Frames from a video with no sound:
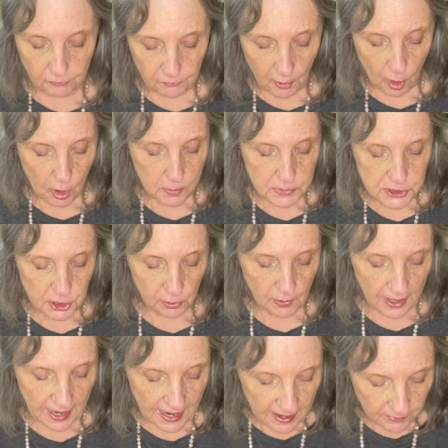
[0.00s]
Farms
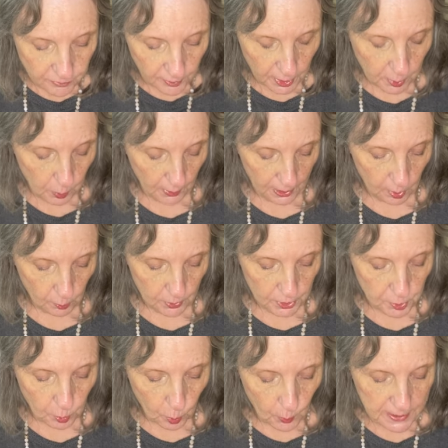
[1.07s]
are everywhere
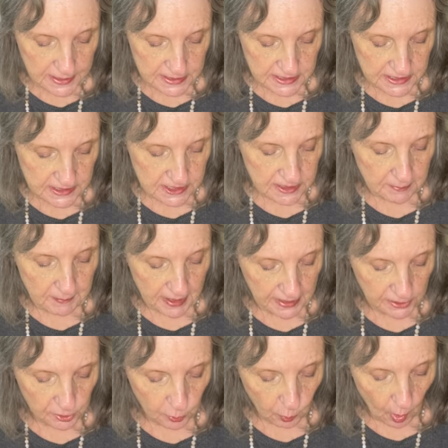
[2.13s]
with wheat as the
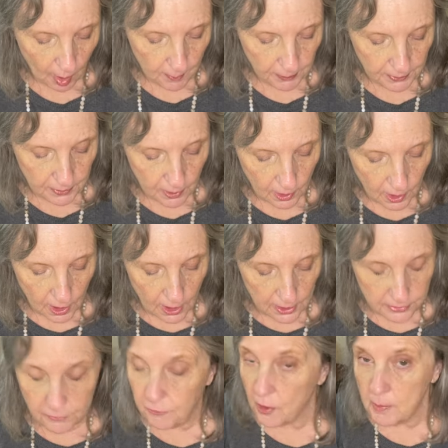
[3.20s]
main crop.
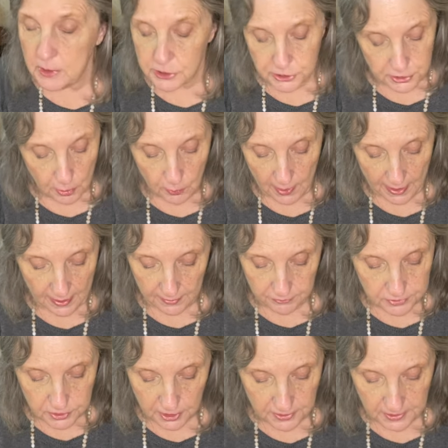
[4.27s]
The farmers don't
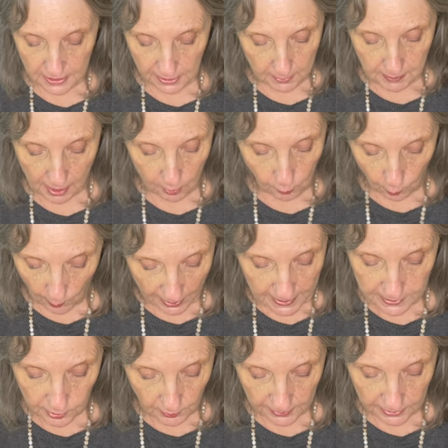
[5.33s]
have to think about
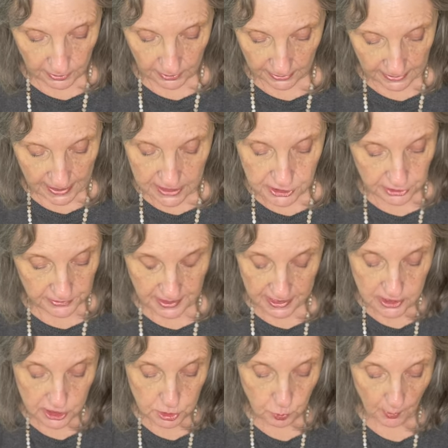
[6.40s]
rain or irrigation. They
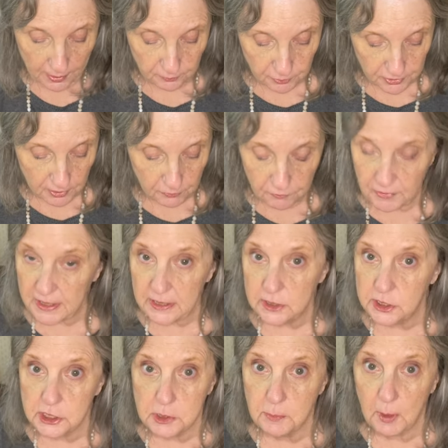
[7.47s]
just wait for their
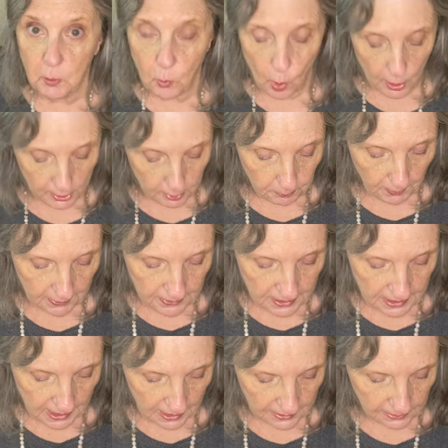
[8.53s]
fields to be watered by the
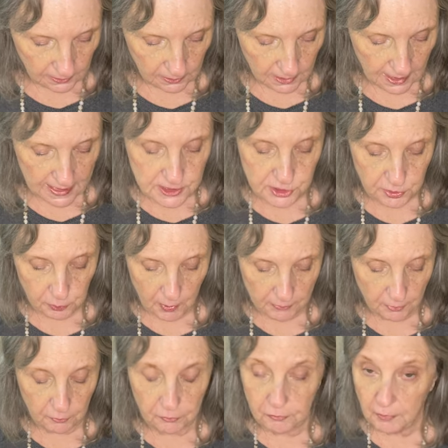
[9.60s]
Nile as the
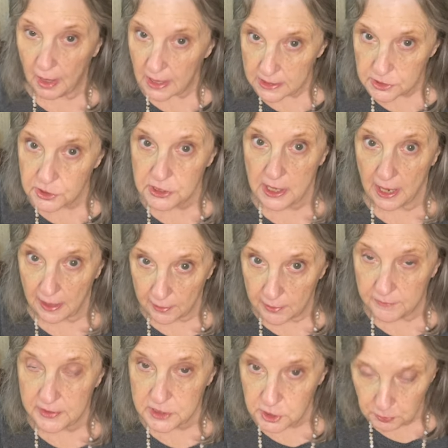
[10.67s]
river floods out
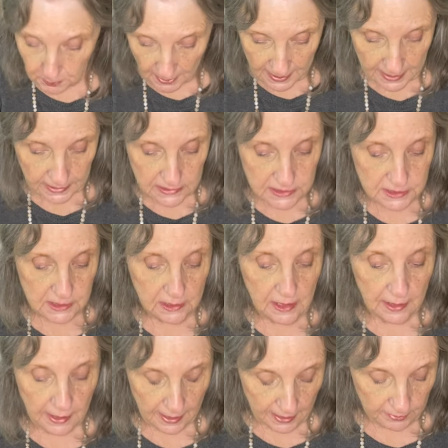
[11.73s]
of its banks
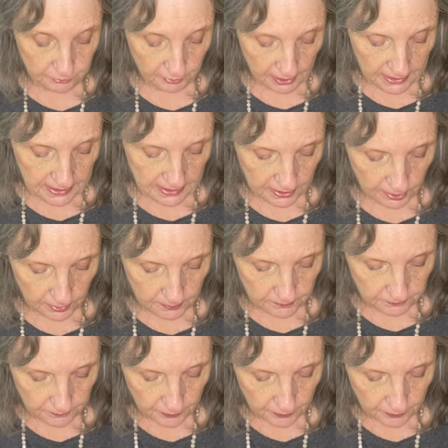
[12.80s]
every year.